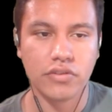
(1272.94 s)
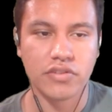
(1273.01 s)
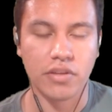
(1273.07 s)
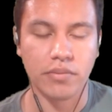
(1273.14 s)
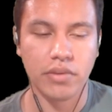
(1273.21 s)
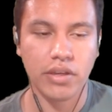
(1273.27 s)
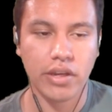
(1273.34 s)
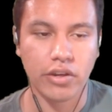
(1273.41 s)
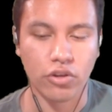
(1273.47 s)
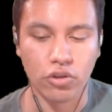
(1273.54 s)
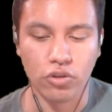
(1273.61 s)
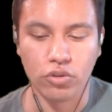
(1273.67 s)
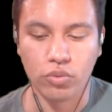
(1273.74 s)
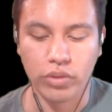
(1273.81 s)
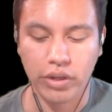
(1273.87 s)
something I
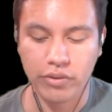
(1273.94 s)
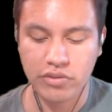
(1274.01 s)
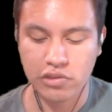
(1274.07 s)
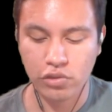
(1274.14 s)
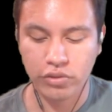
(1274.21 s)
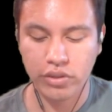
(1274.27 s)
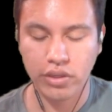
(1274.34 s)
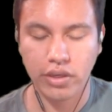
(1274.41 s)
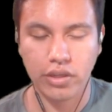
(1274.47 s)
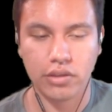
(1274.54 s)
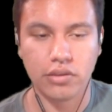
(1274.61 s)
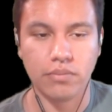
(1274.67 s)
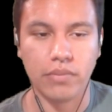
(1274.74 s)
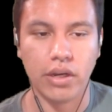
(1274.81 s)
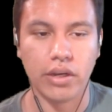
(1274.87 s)
heard when I was looking
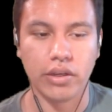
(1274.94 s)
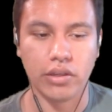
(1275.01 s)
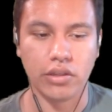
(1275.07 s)
at some